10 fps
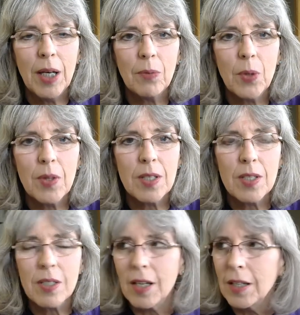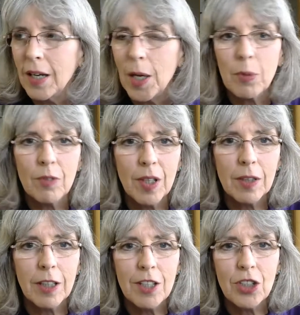with this
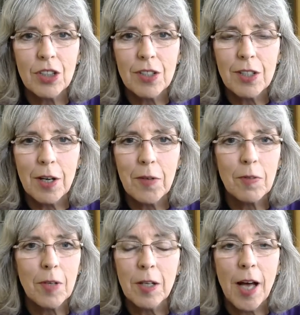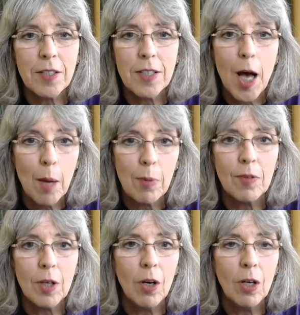hyperventilation stuff and on top of
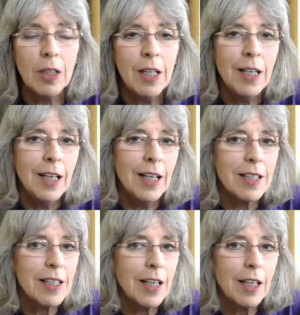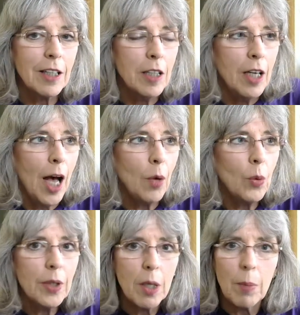it all, and it's like, I
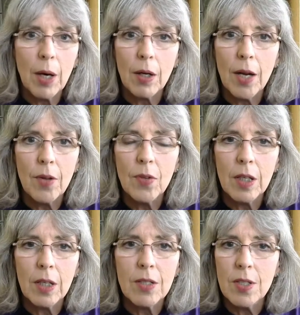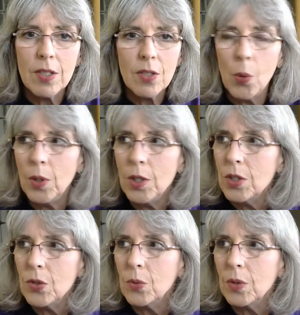worry about it. I think, is this going
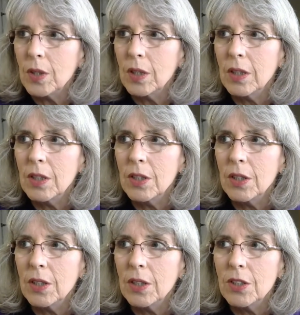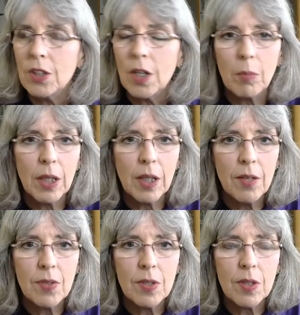to shut my life
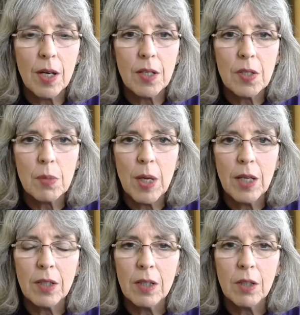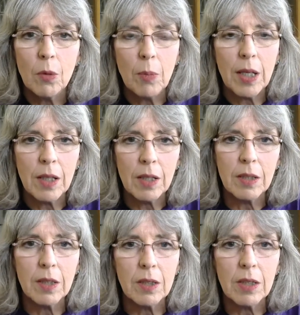span, make it a
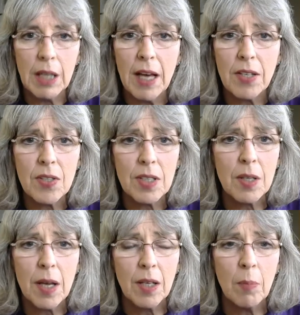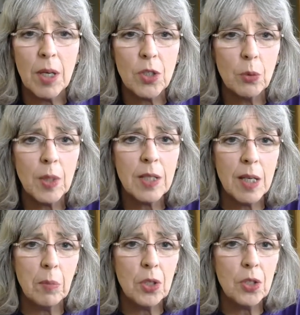little less? Am I doing
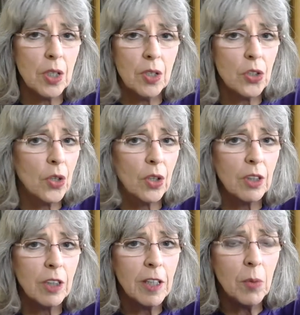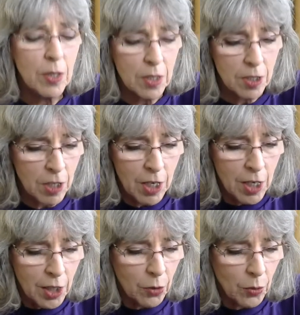damage internally with this
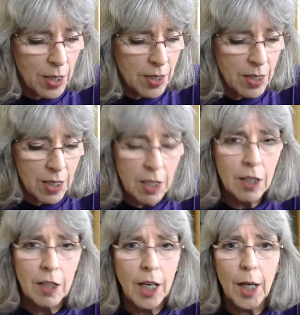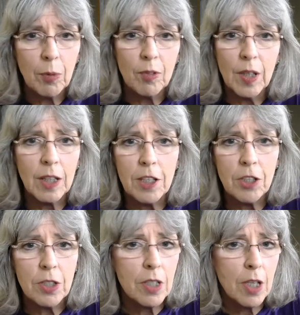crazy
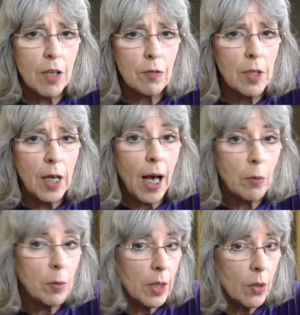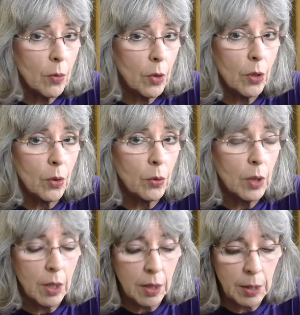hyperventilation stuff? I really don't know.
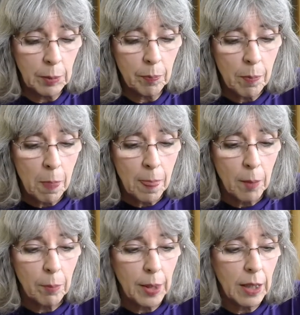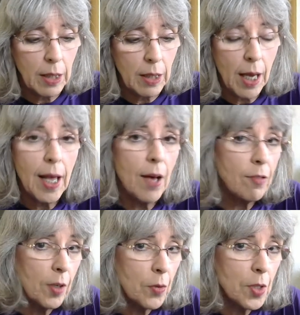But I have
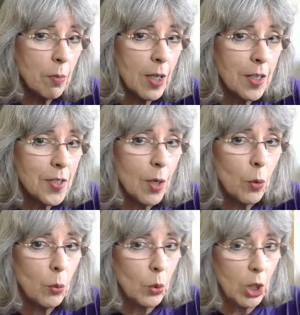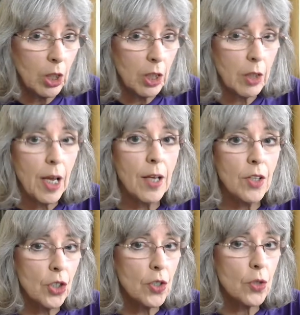found some things that work, and
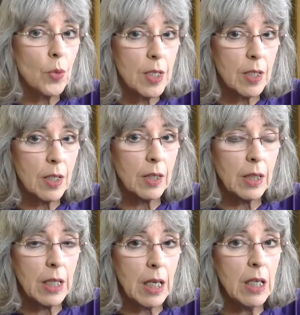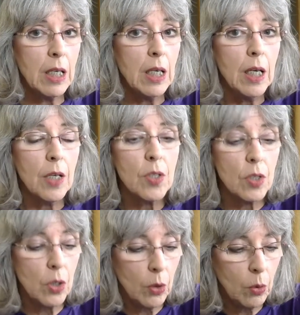just recently, and
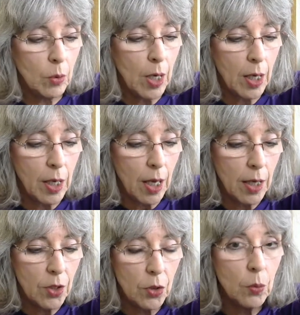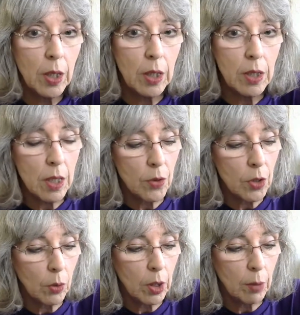so I do want to tell
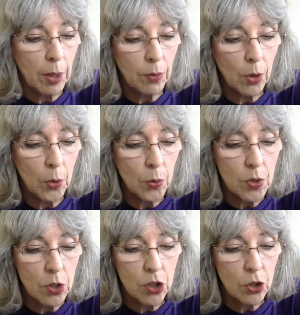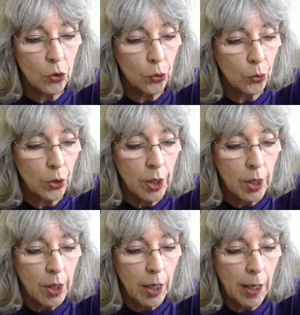you all about those soon.
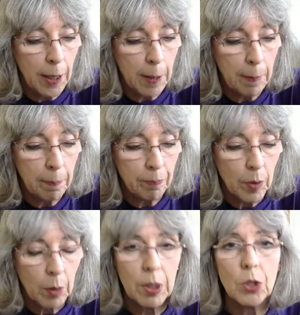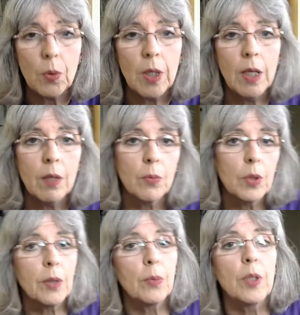But you can't
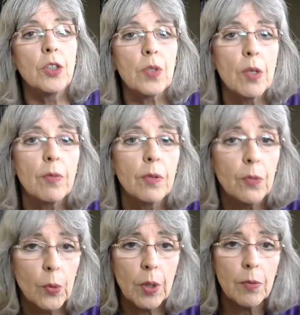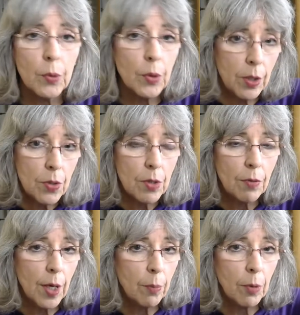really rid yourself of 44 years of
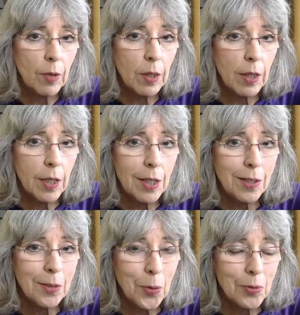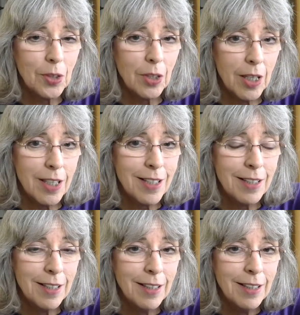hyperventilating overnight.
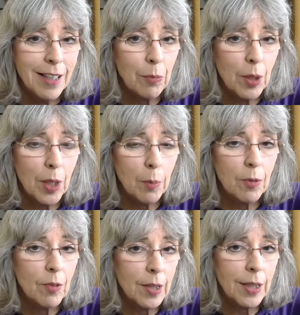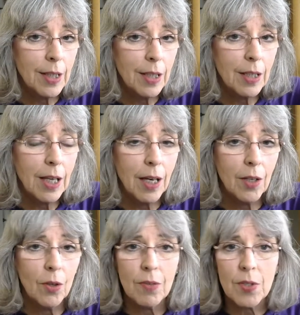I've been hyperventilating on
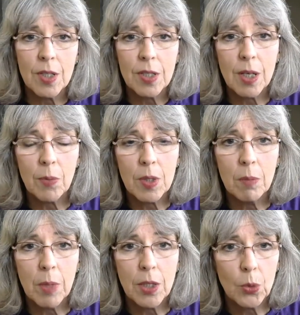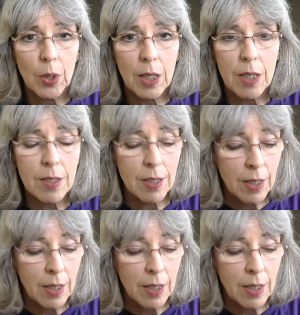and off since I was in my 20s.